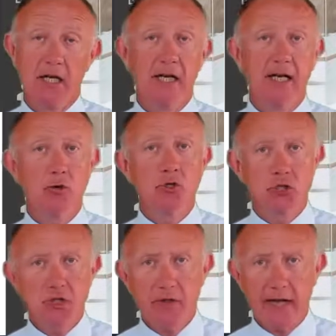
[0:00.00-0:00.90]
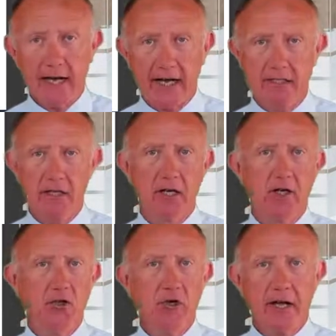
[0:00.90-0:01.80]
In order to do that,
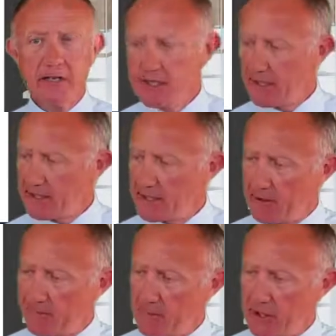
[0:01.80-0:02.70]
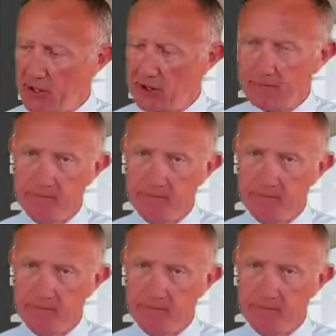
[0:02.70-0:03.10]
you're going to need some information.